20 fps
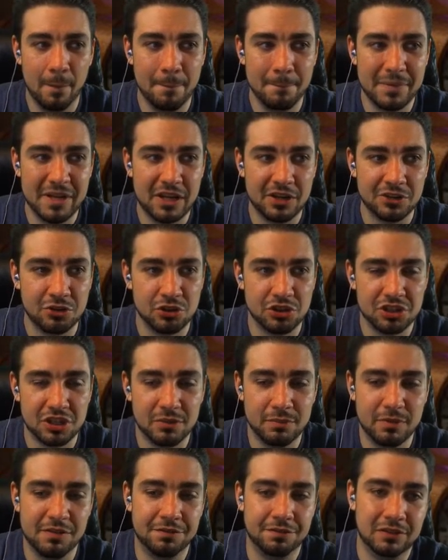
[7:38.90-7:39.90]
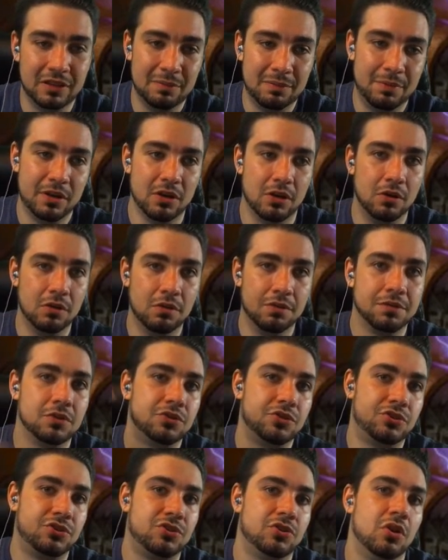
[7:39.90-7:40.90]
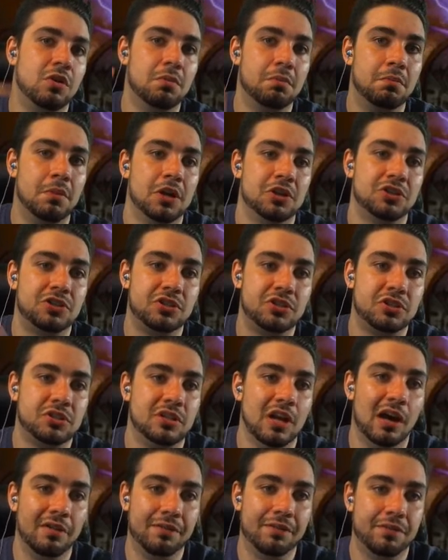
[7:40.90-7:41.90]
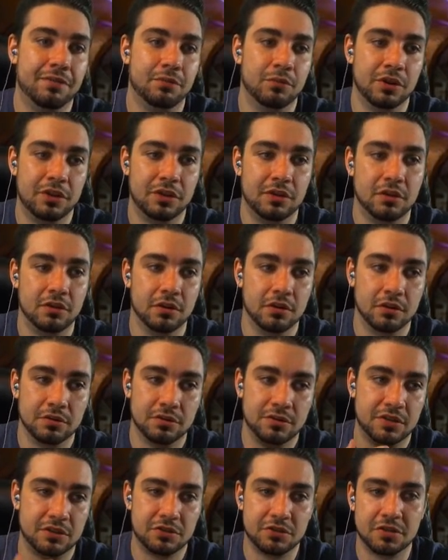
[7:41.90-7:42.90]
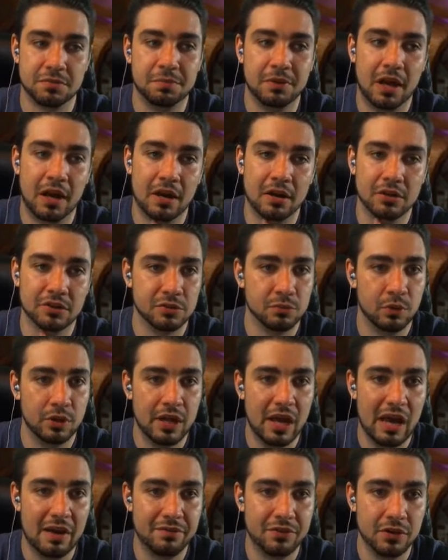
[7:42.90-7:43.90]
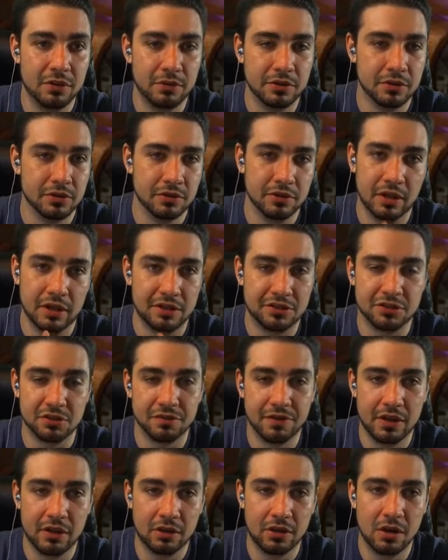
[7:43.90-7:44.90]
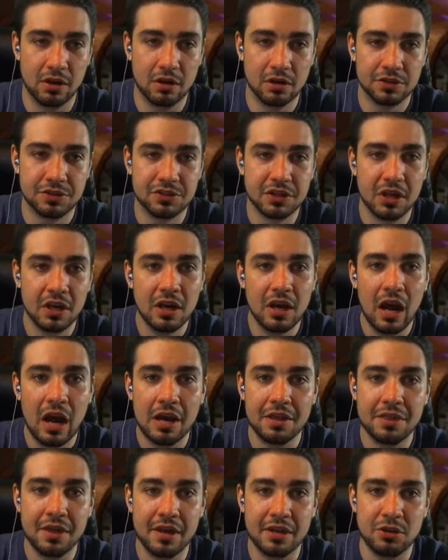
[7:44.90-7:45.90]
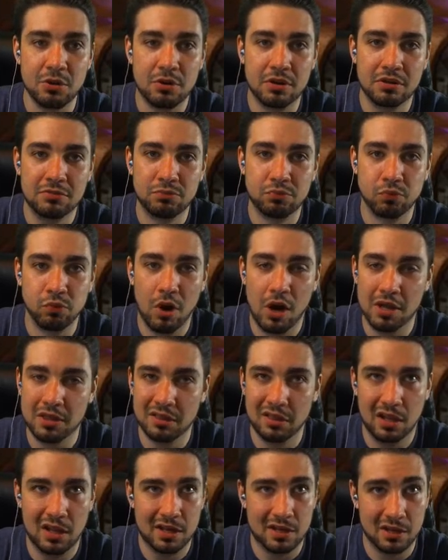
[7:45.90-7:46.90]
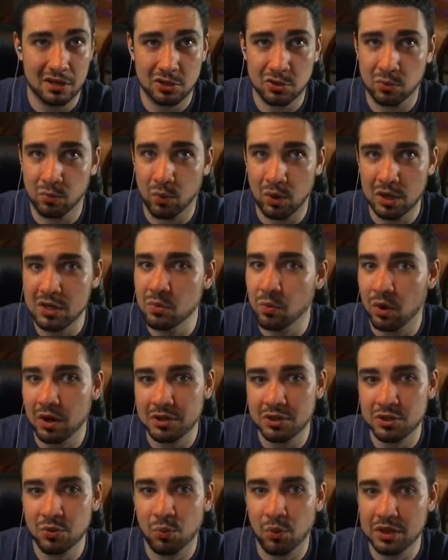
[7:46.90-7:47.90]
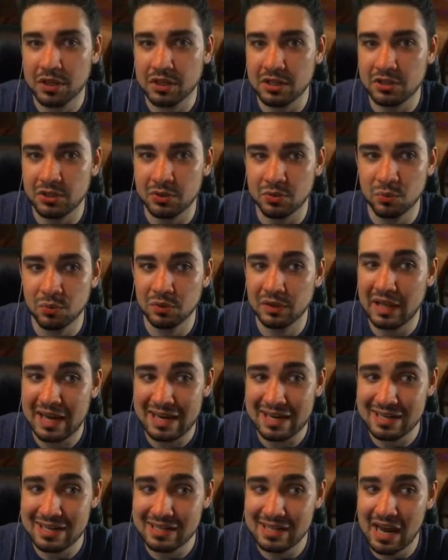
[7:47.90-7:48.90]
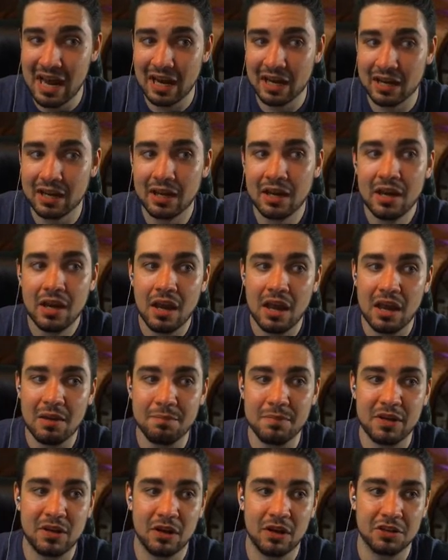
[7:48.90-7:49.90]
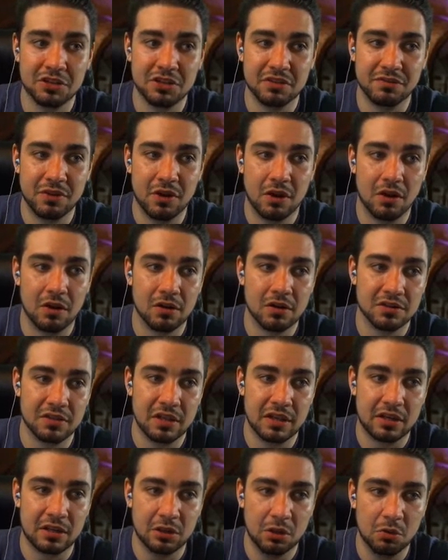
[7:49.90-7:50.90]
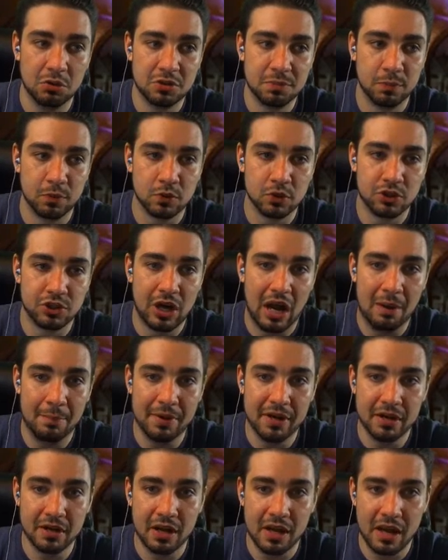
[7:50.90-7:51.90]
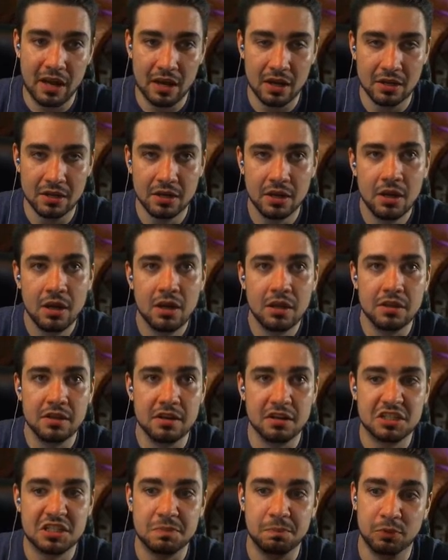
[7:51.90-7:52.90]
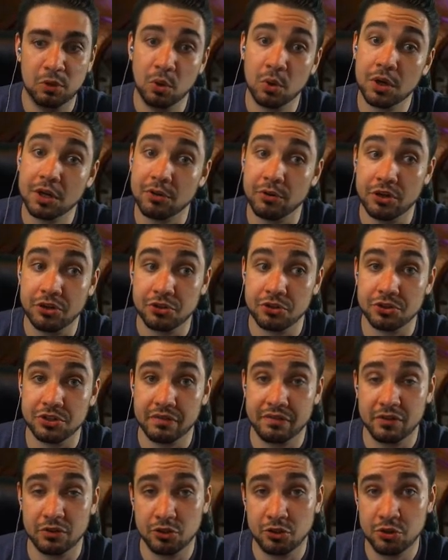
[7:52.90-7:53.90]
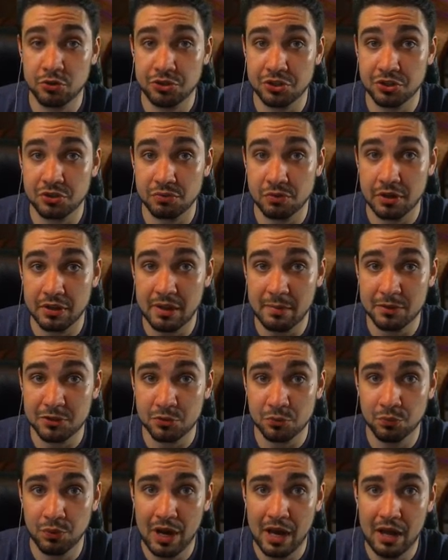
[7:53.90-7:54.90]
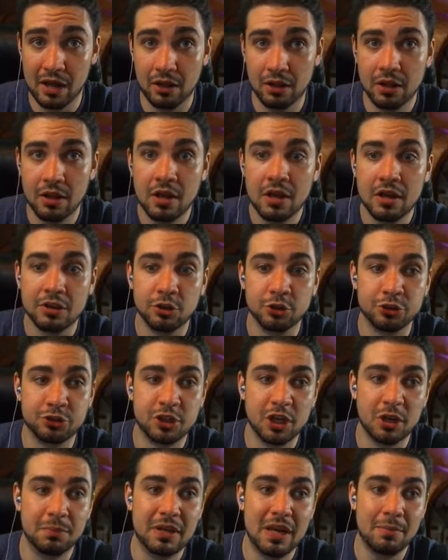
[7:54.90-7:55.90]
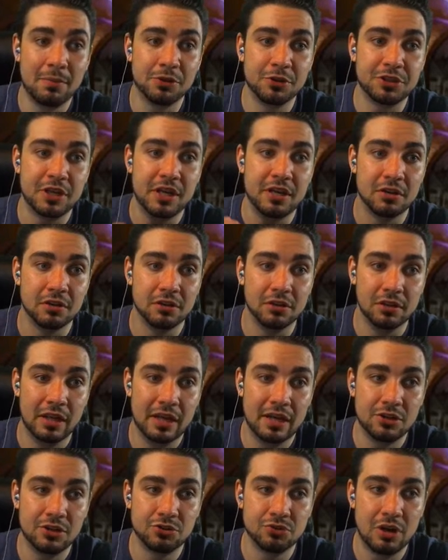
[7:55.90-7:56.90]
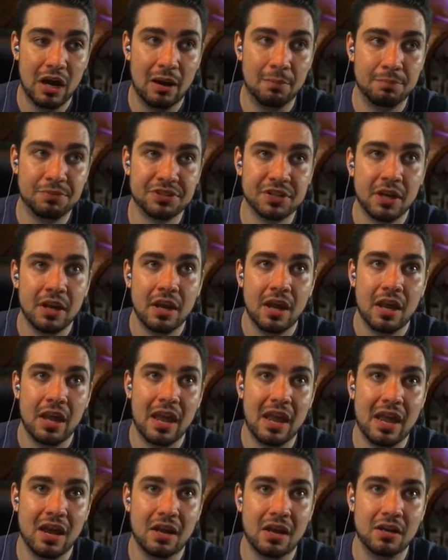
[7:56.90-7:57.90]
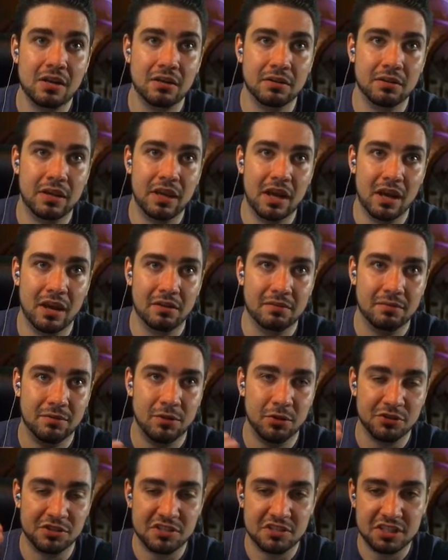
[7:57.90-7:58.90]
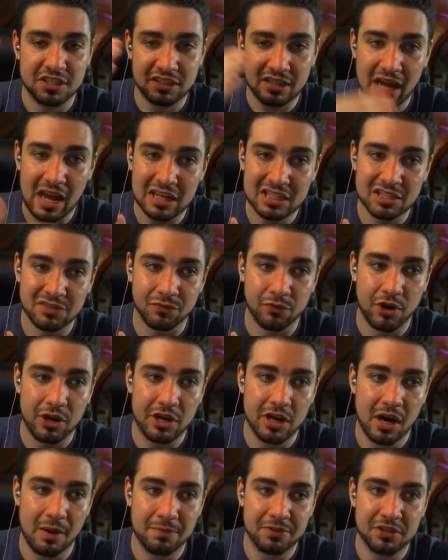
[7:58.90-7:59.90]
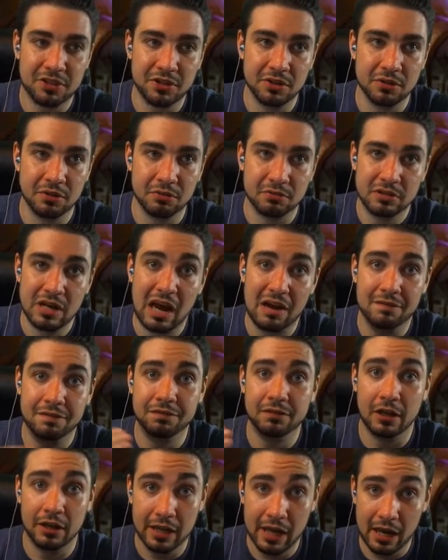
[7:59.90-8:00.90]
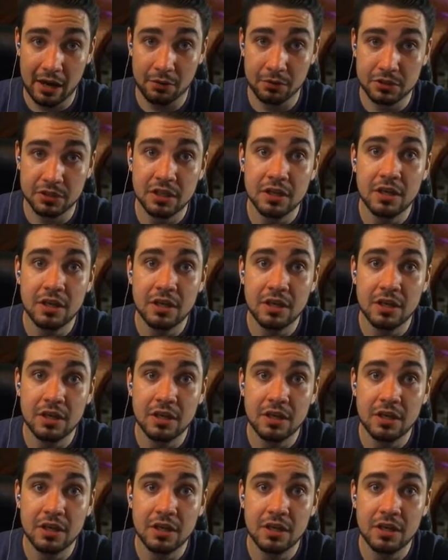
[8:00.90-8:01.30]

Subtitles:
Because you're just going to be flipping over so much stuff with your Stitcher Suppliers and what have you and your like Surveil cards, that you could run like a 21-22 land deck, and because of cards like Glowspore Shaman and the Explorer creatures, if you're choosing to run them as well, you'll still be able to hit your land drops and get those slots freed up to not flood out,